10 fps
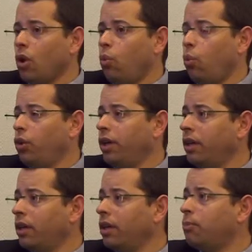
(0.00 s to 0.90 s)

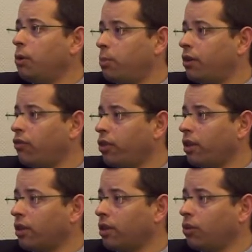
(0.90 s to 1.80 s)
We prepare for
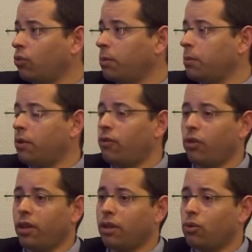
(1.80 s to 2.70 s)
that. We prepare for
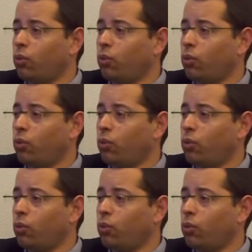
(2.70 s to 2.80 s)
that.